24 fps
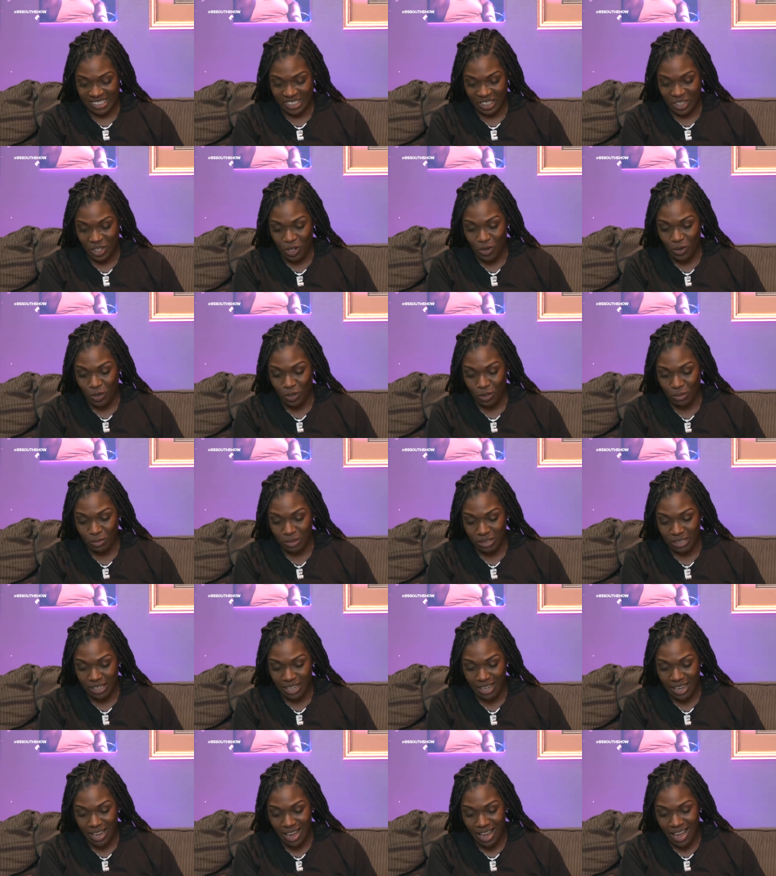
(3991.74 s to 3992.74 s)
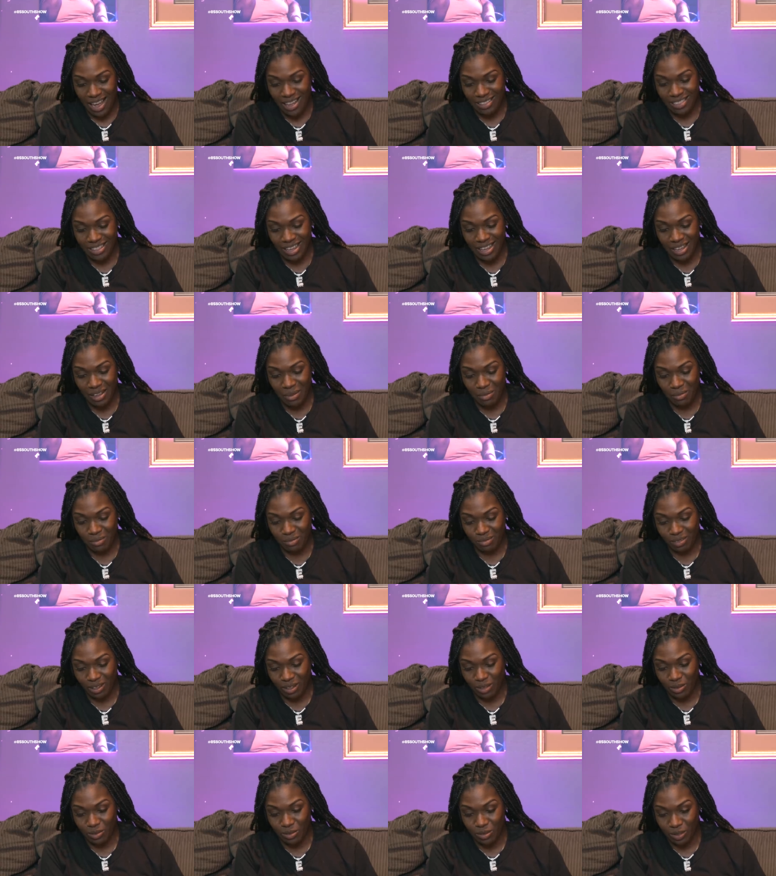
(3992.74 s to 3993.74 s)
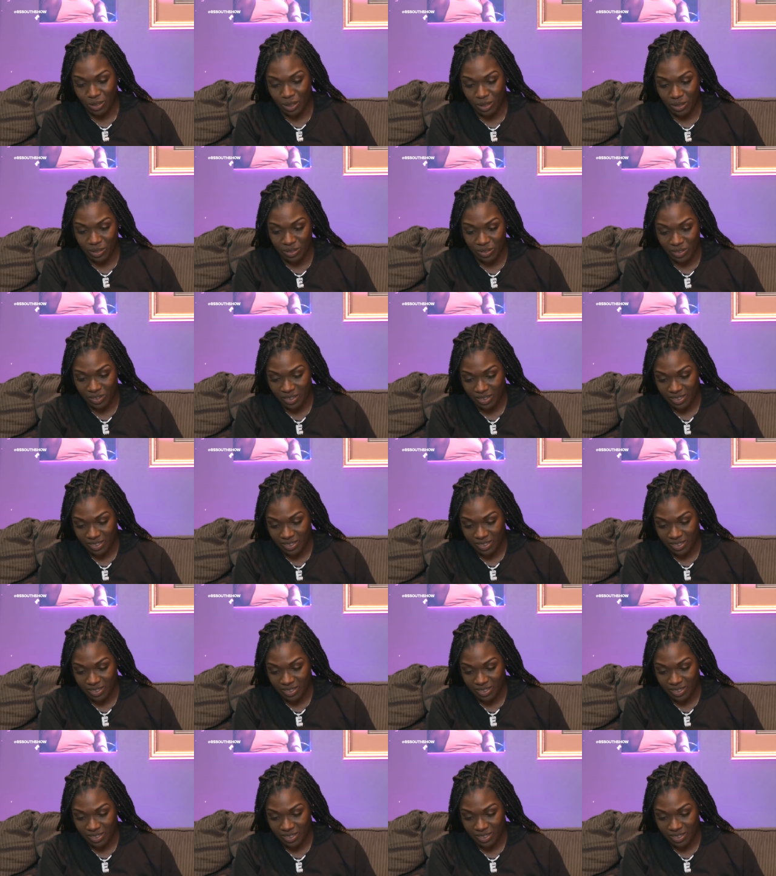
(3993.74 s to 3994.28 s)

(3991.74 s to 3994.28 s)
You know we're gonna be. I think I don't know.